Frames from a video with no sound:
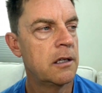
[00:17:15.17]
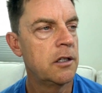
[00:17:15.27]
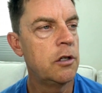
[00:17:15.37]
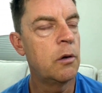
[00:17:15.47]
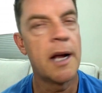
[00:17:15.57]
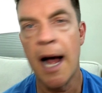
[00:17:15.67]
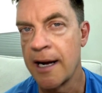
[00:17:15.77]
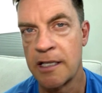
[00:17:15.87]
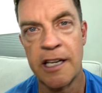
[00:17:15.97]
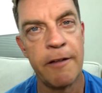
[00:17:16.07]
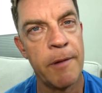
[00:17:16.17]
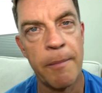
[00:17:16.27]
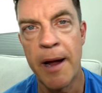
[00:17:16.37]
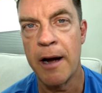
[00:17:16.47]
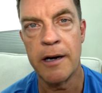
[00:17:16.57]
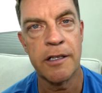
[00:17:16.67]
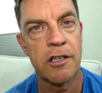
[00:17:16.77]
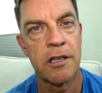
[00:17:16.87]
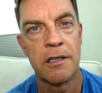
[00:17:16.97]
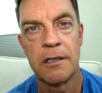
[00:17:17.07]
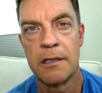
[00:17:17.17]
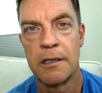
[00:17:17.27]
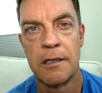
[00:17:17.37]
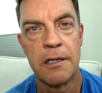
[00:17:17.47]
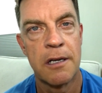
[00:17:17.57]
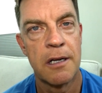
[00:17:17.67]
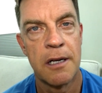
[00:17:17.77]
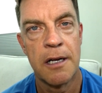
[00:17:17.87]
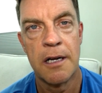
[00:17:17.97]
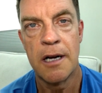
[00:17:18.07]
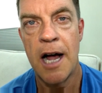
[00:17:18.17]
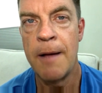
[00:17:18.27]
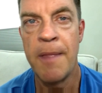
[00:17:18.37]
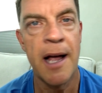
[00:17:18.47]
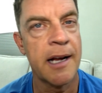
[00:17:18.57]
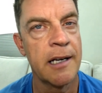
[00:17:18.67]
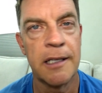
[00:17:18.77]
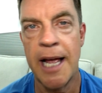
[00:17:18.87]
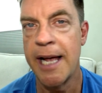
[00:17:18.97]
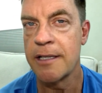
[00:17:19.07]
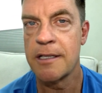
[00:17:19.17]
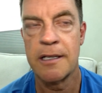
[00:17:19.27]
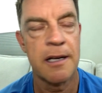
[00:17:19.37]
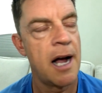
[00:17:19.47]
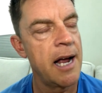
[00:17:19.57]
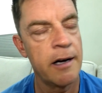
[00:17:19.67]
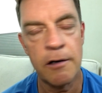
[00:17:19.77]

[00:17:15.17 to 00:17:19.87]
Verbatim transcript: you got to save my marriage. I'm not going to last. I